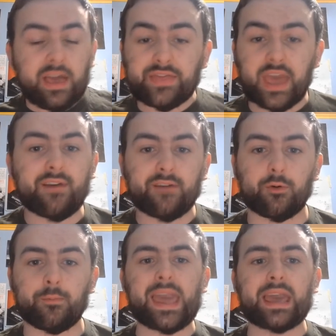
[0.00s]
they've
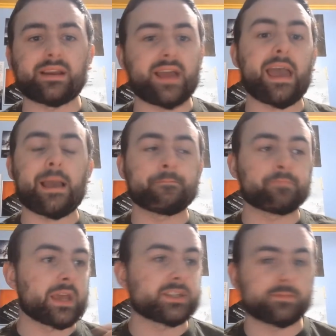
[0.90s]
ever made.
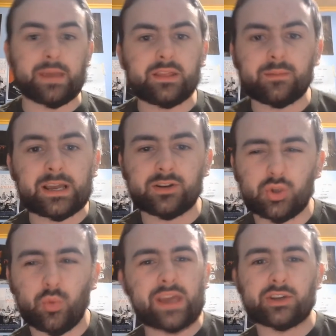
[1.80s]
And it's mainly because
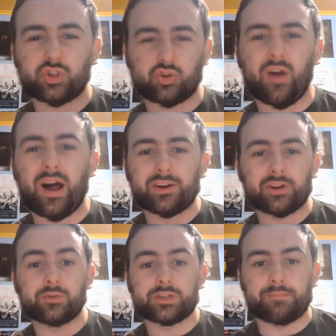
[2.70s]
the way Estrada
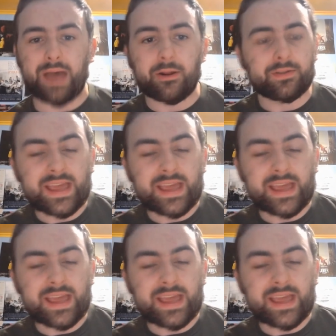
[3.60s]
goes about it.